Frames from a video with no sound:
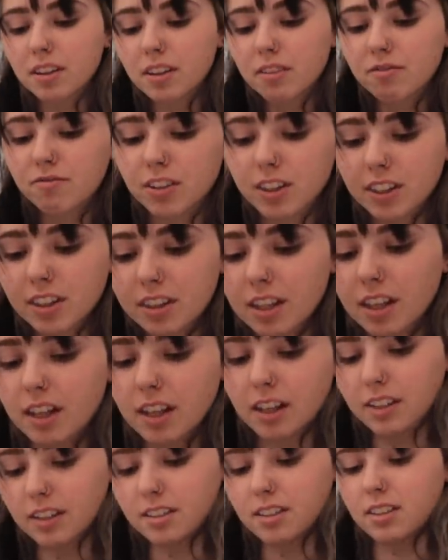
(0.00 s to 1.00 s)
the freaking
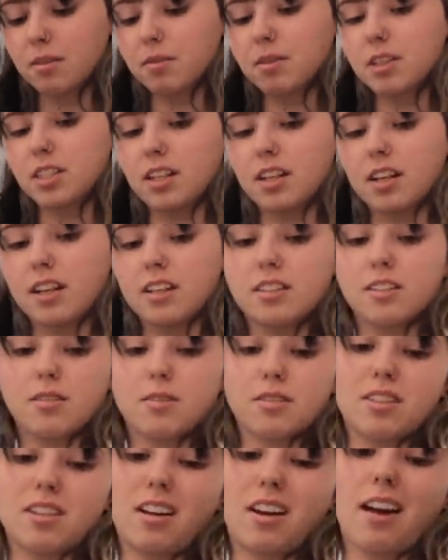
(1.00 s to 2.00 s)
thing to see what's in it, so
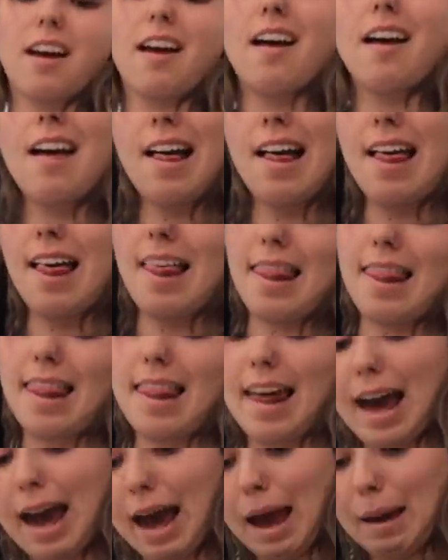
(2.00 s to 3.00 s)
it's not
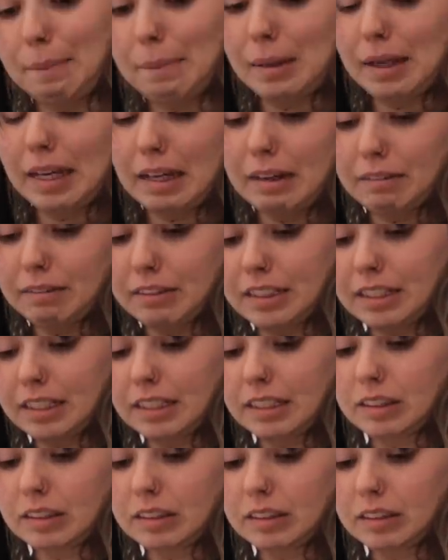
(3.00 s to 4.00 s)
that big of a
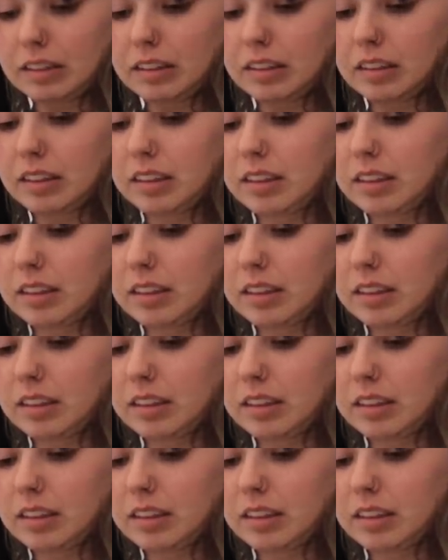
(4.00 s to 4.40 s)
deal. Ow,